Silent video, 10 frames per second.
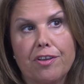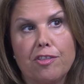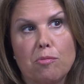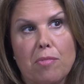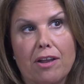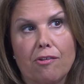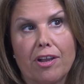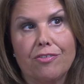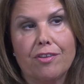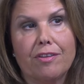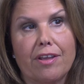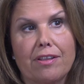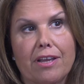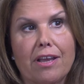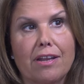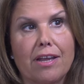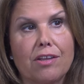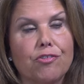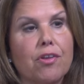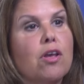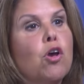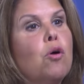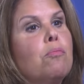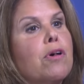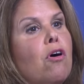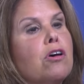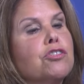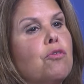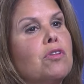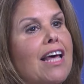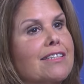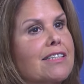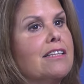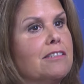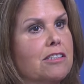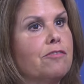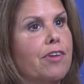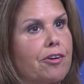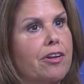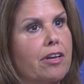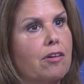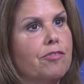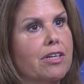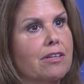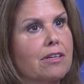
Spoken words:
of their migraines and daily headaches, but also lessen the severity of it.